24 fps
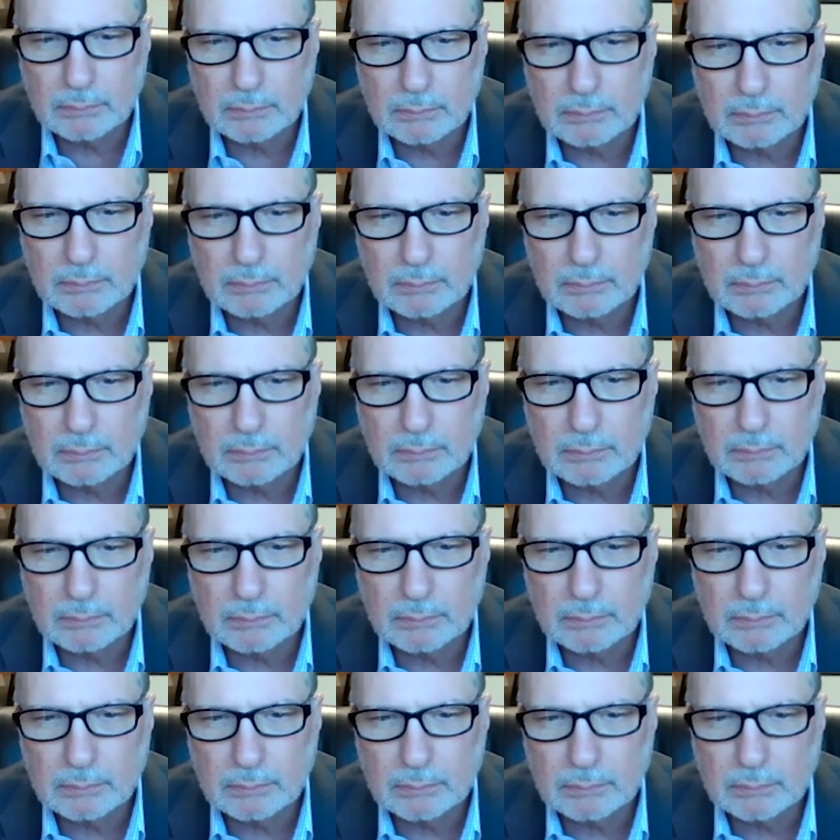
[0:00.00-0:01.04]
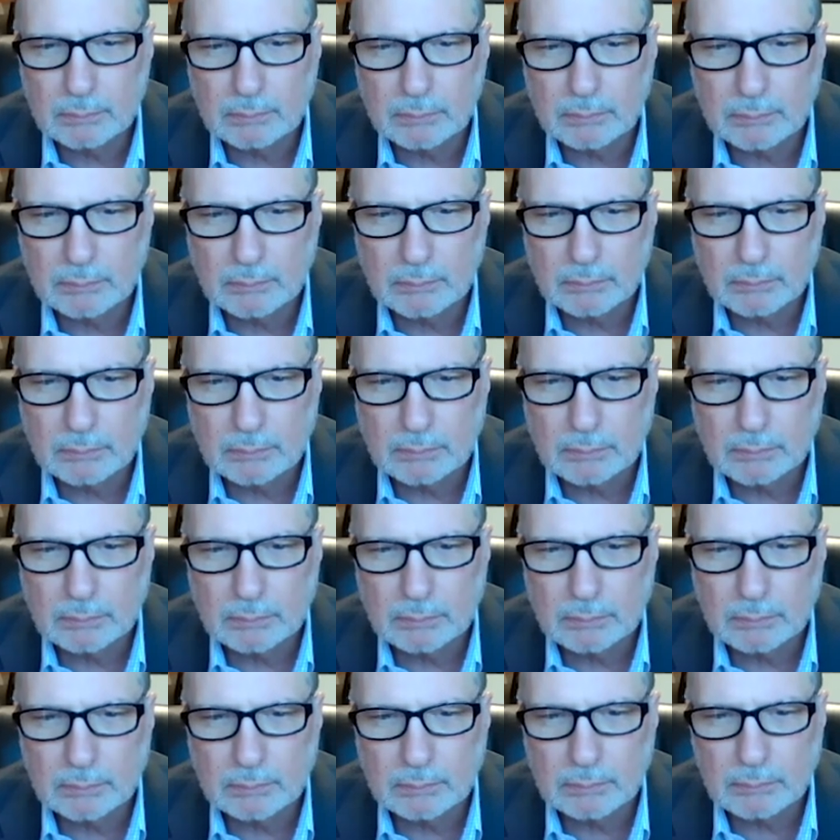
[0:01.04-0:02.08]

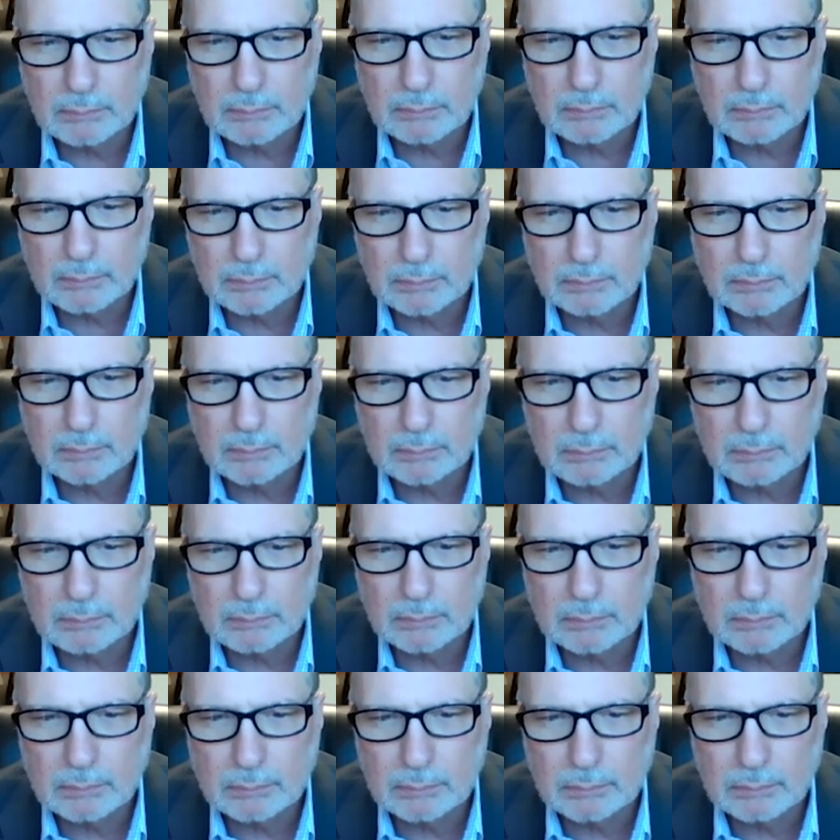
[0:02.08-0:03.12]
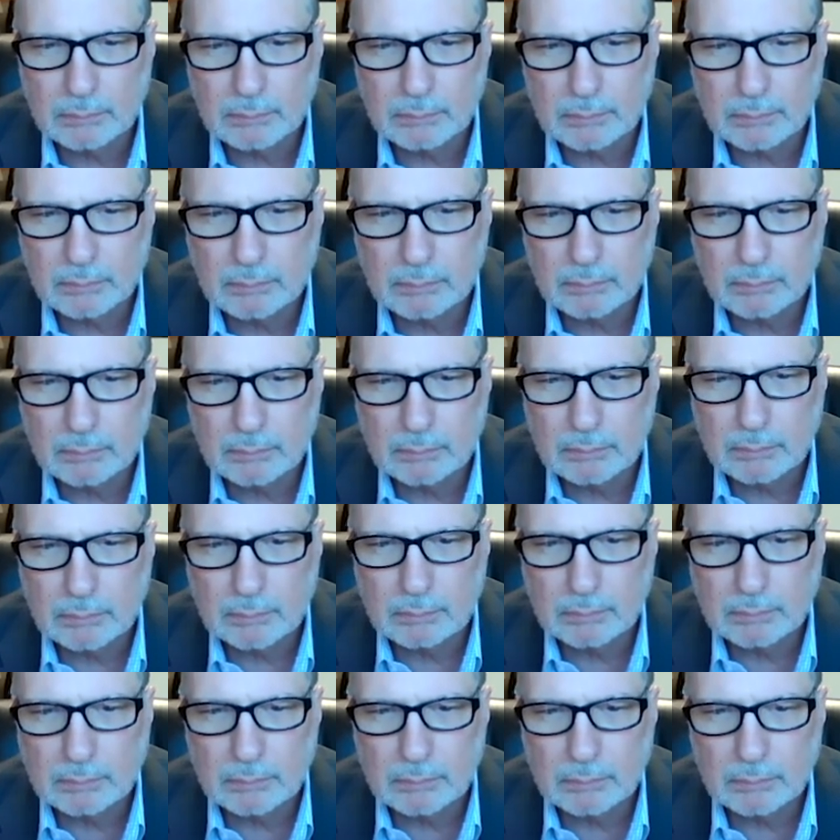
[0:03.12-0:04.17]

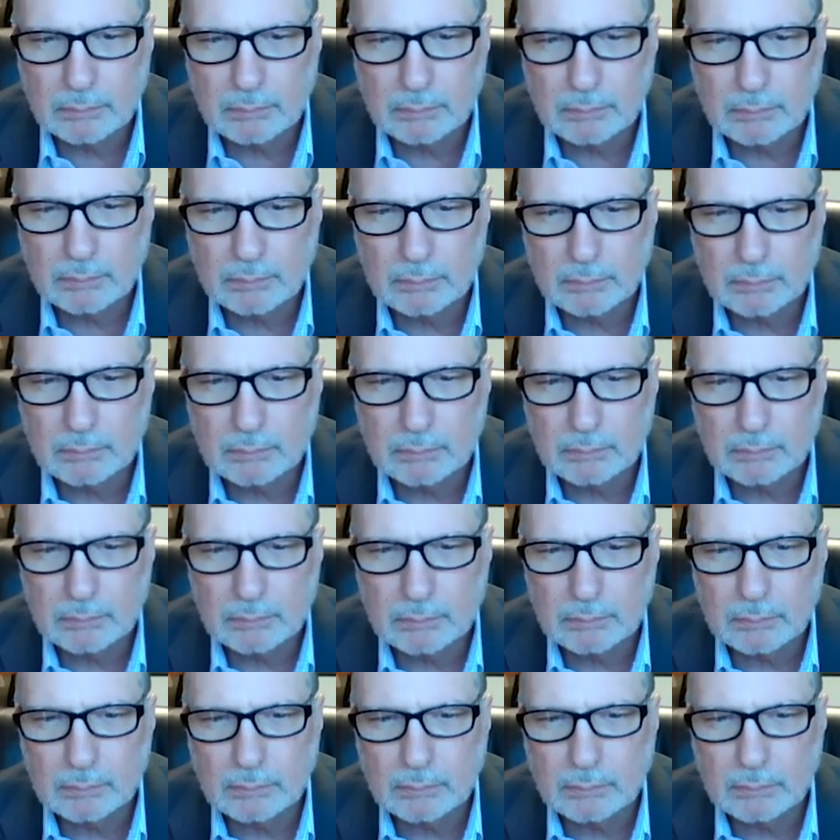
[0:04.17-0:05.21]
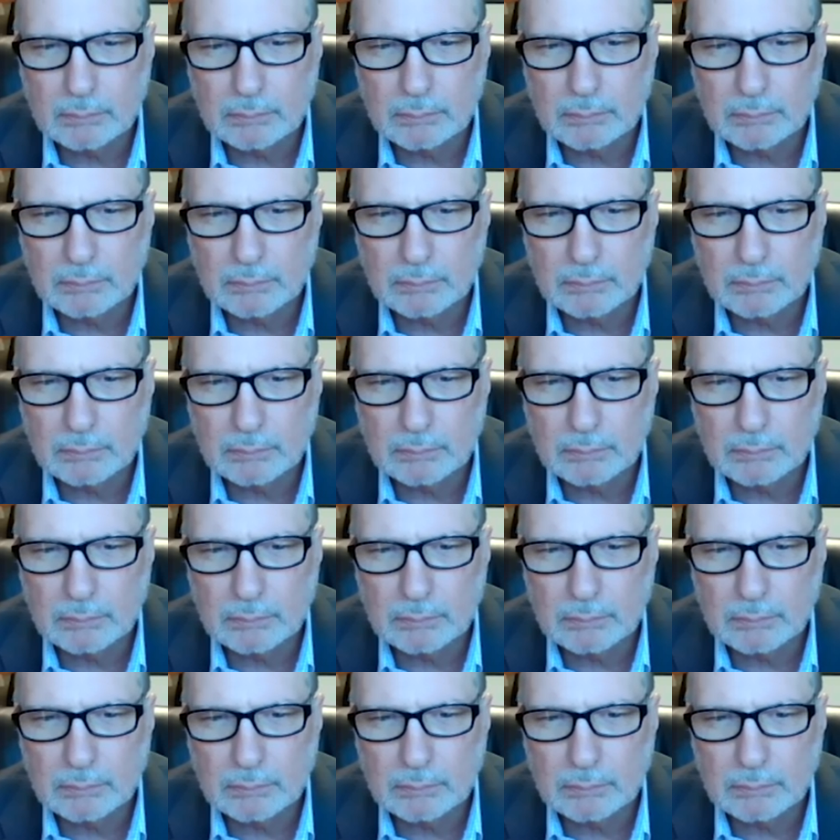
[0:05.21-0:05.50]
The person shown says nothing.